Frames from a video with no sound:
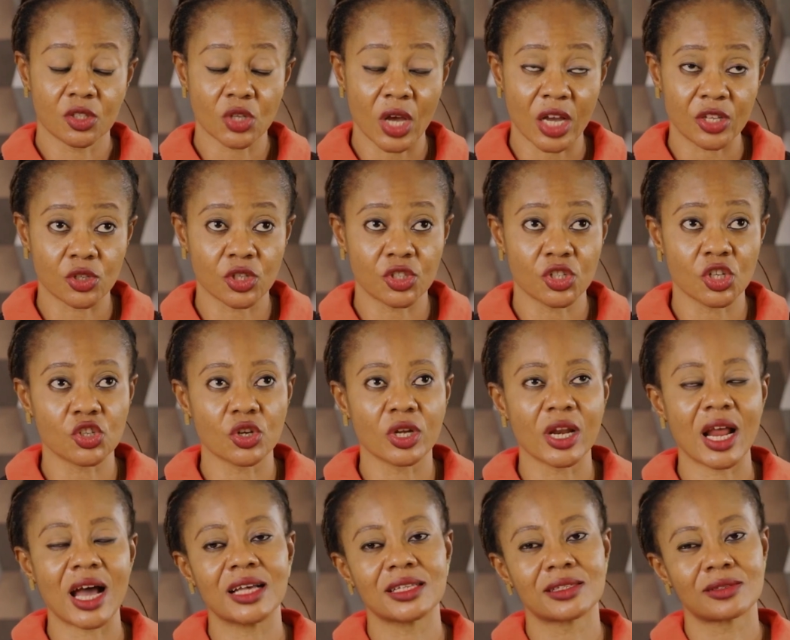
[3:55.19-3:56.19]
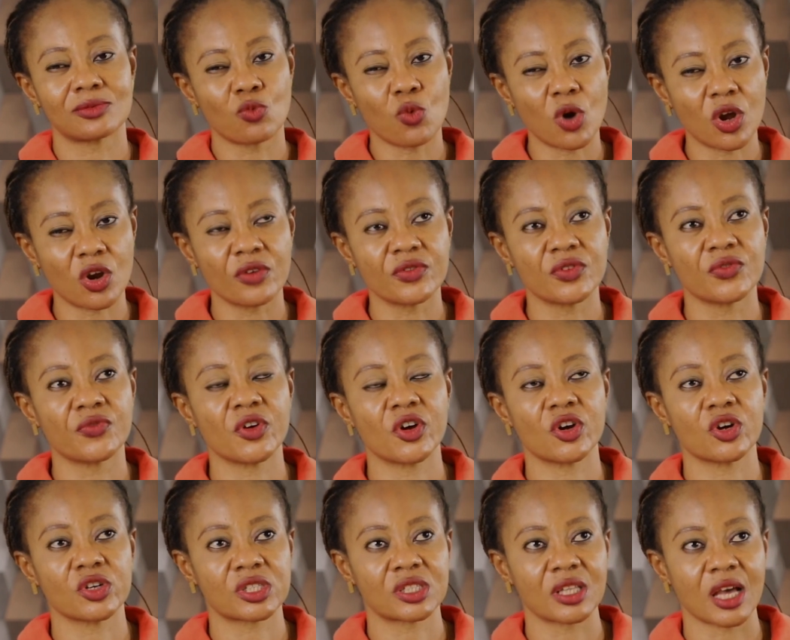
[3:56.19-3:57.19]
association as one of the
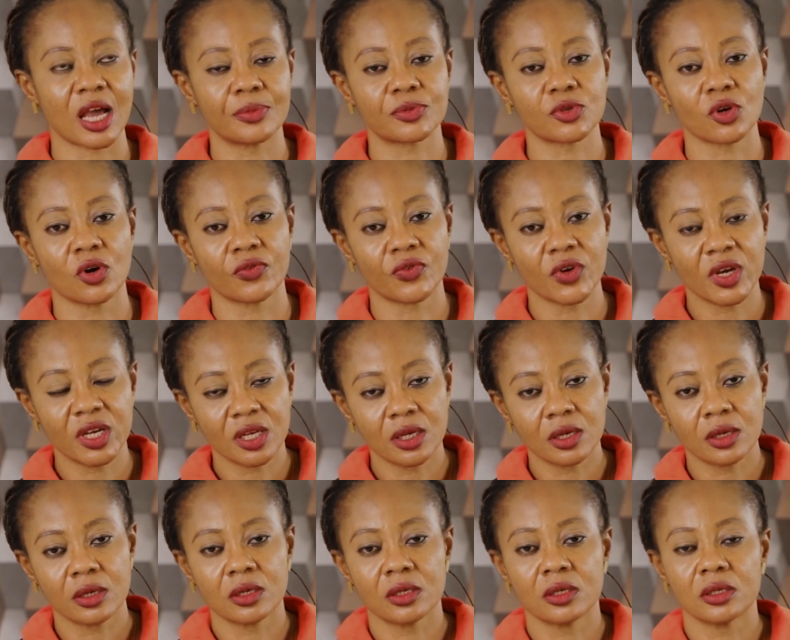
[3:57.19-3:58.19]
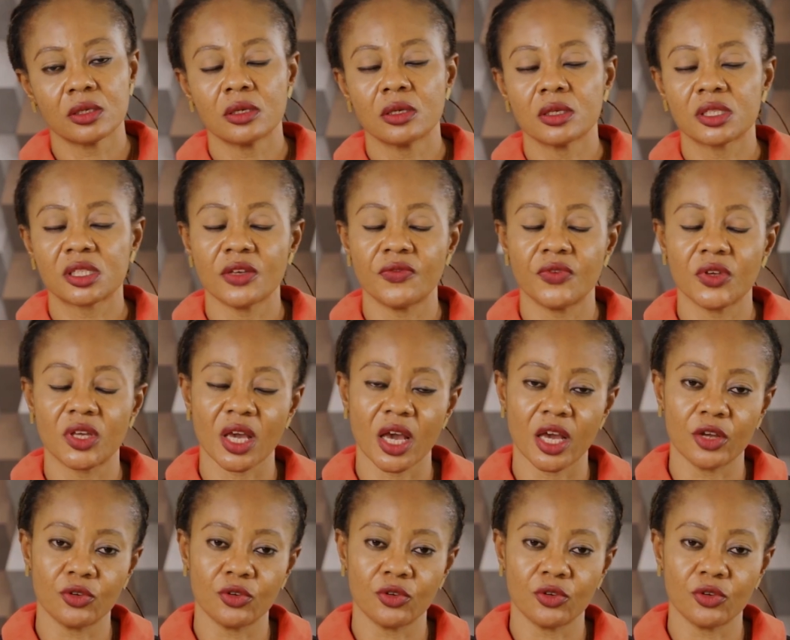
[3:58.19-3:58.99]
various types of civic